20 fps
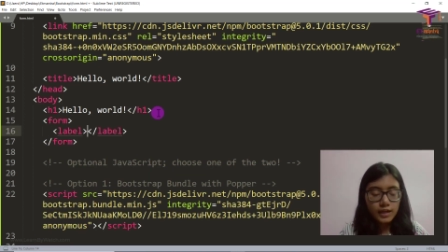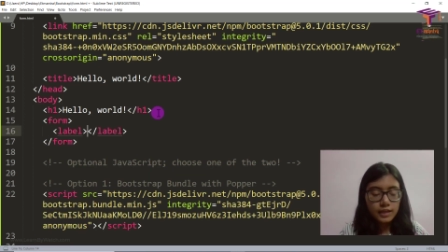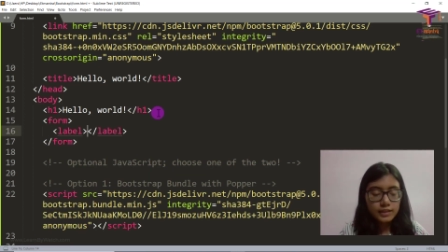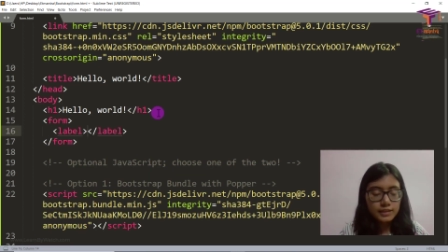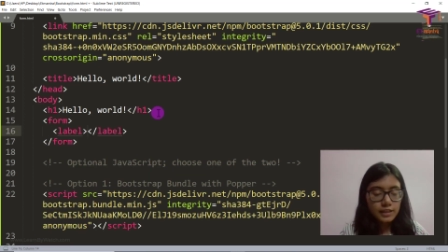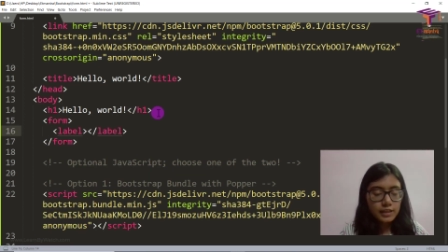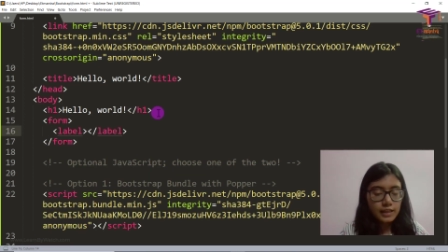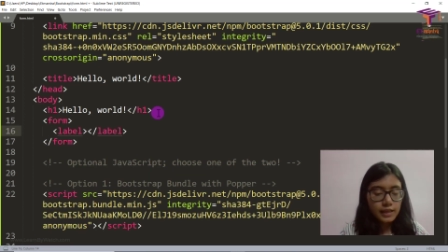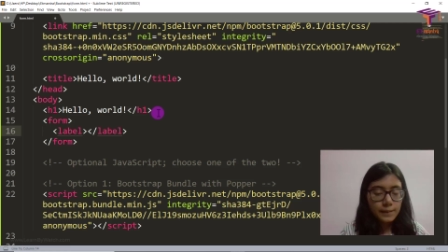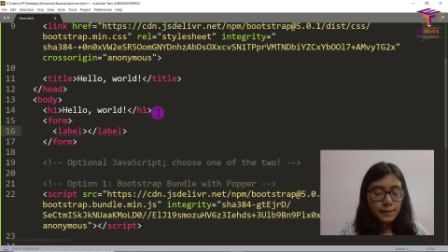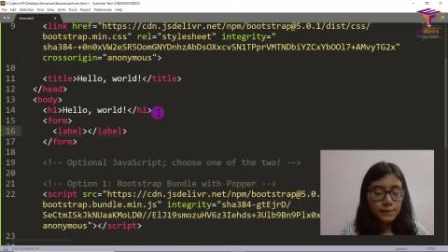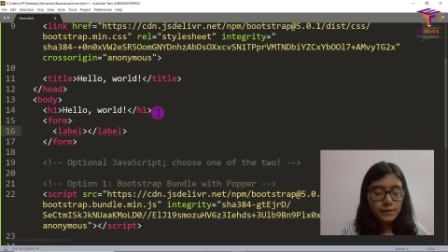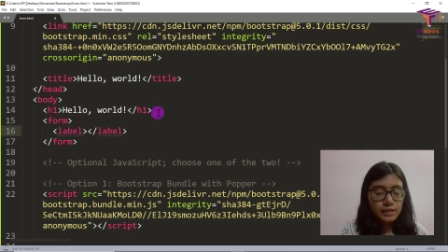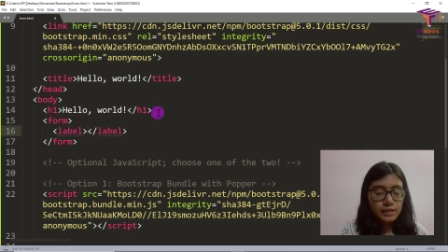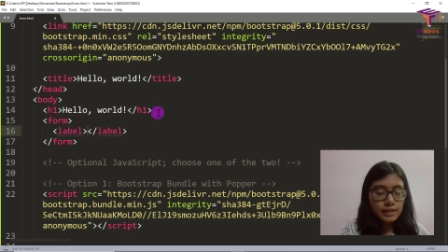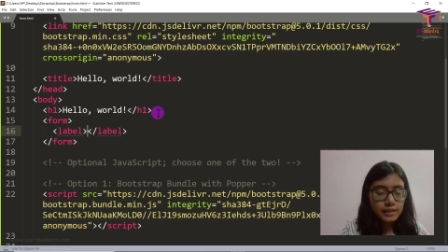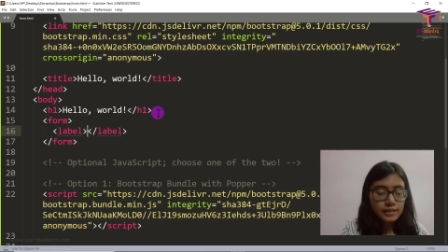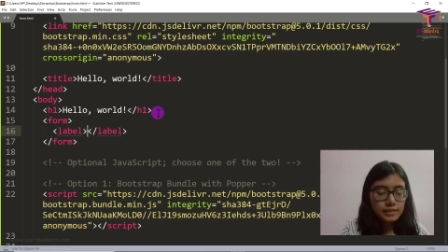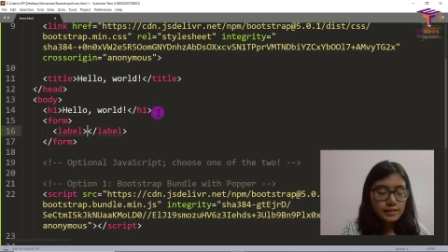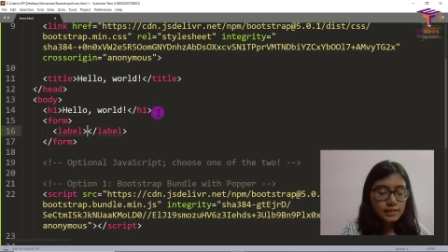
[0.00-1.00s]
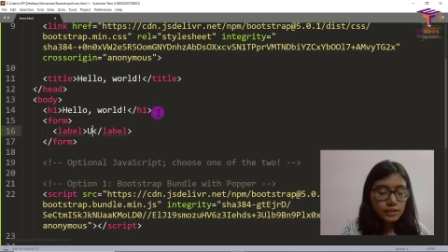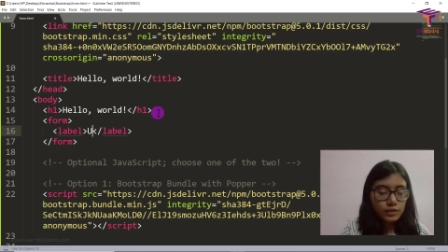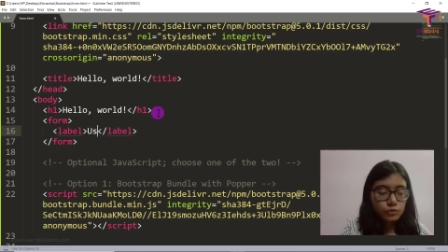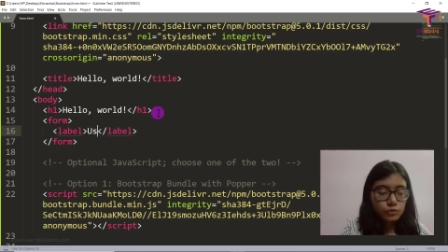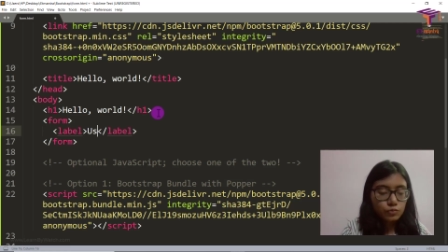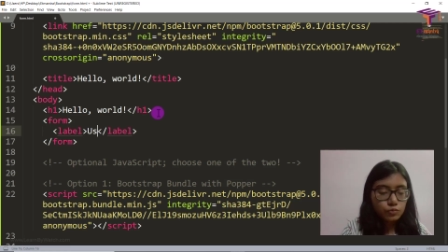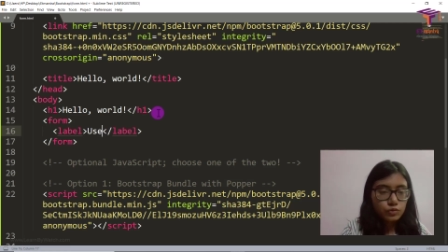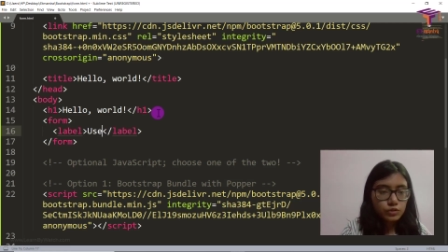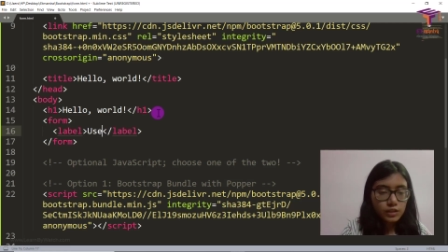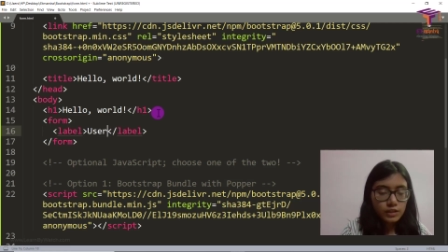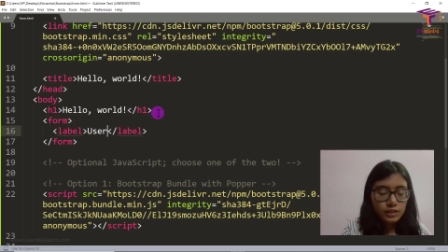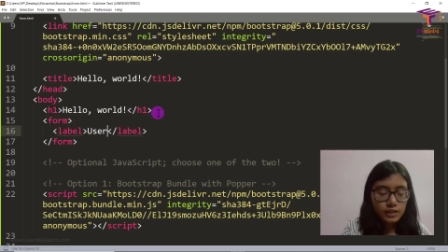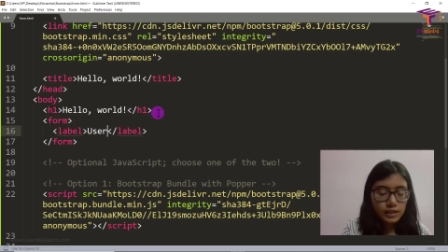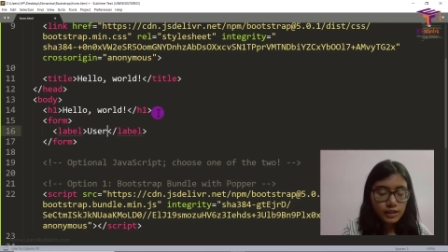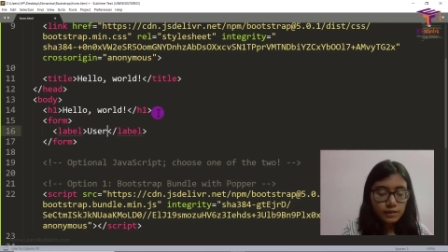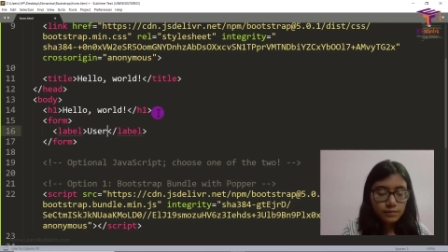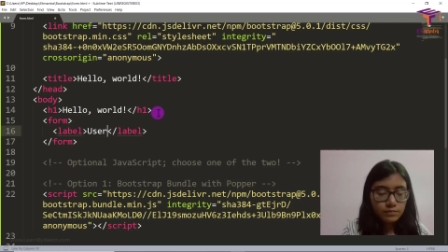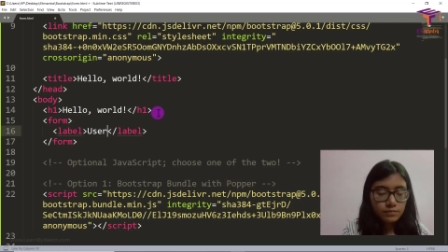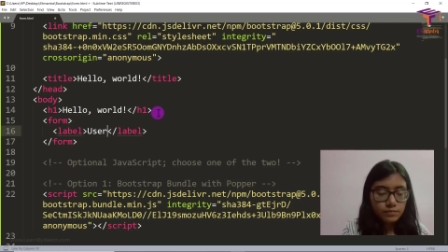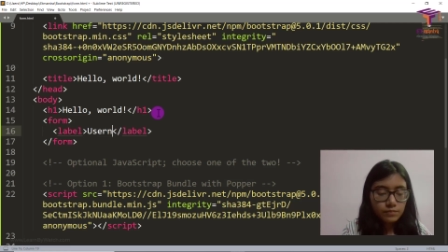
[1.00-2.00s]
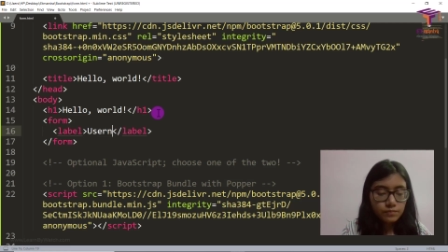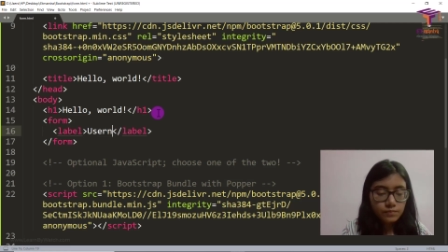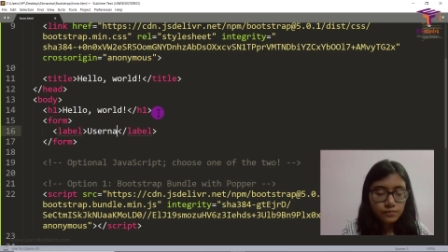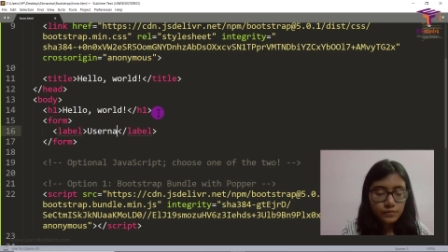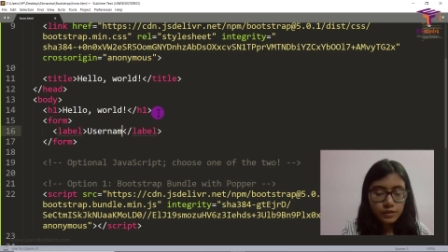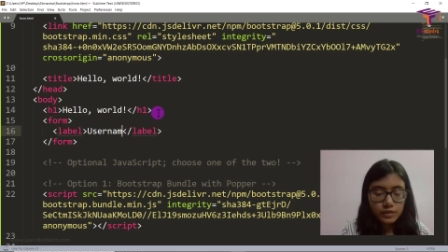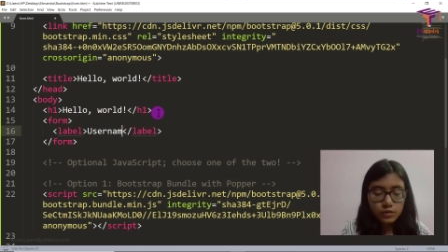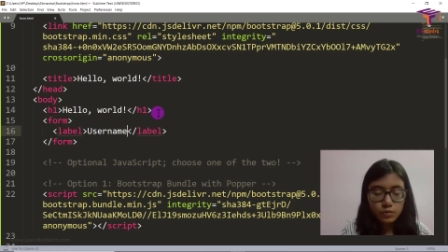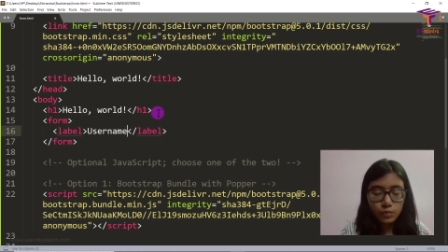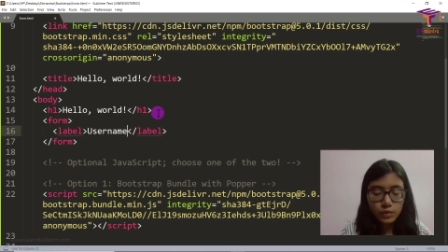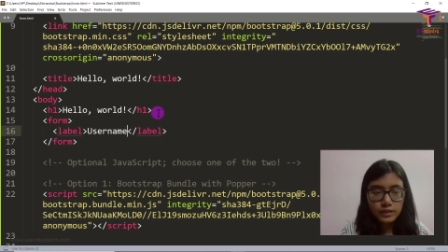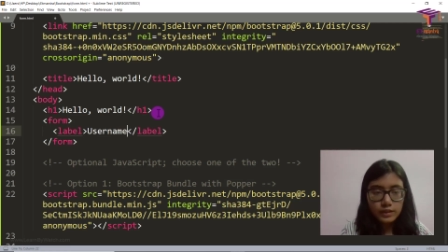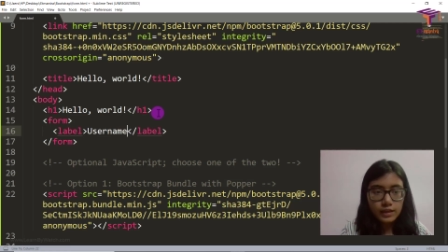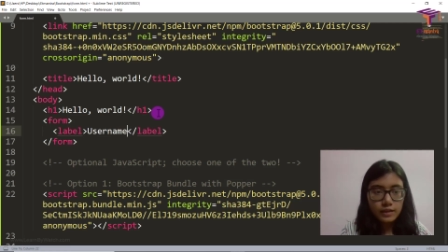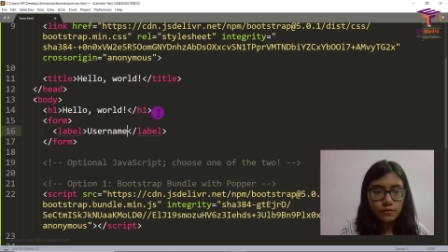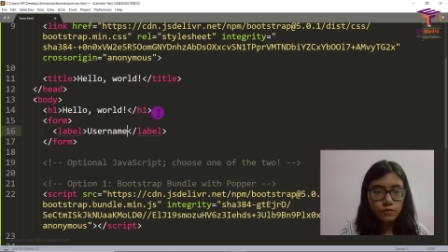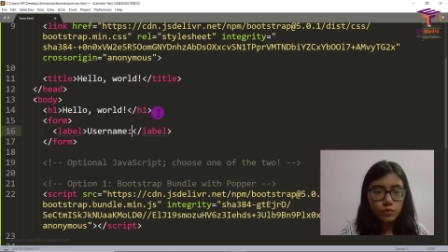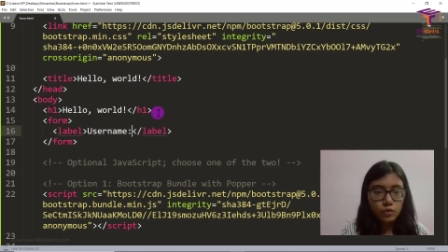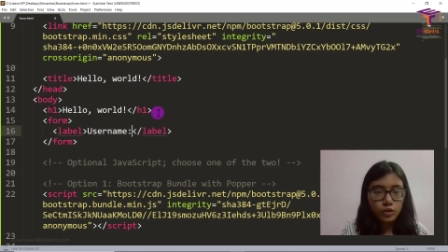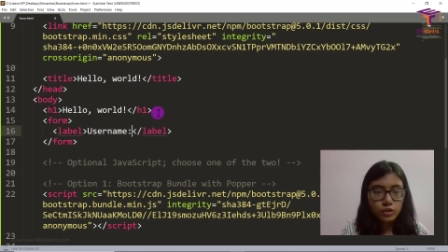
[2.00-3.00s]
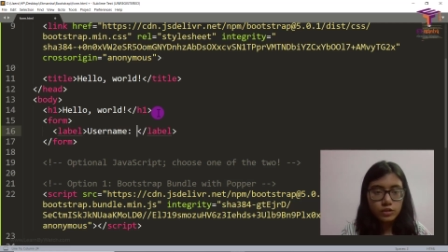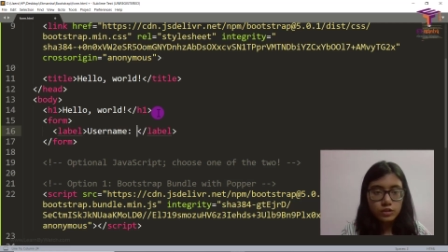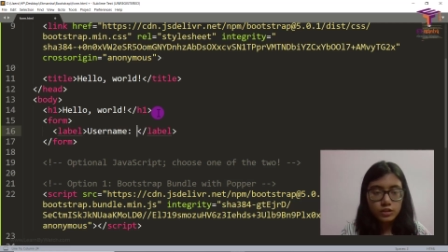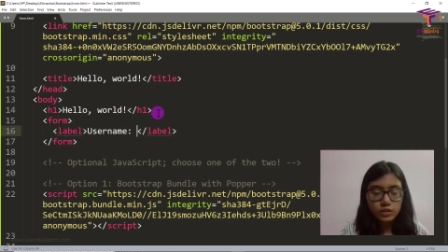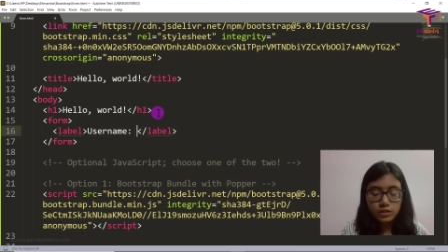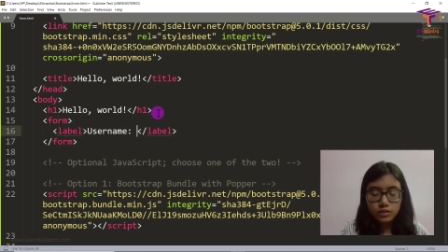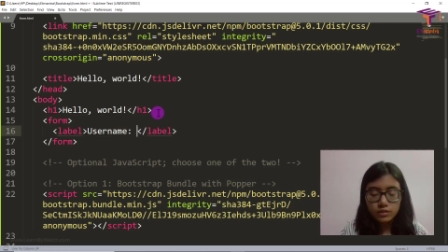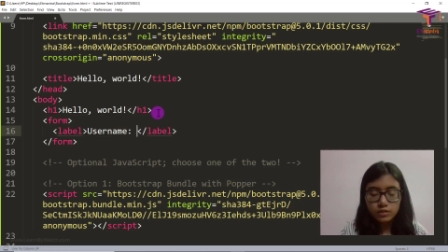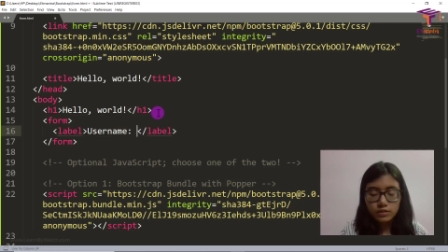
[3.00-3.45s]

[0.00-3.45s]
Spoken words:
and the label, let's say username is what I want,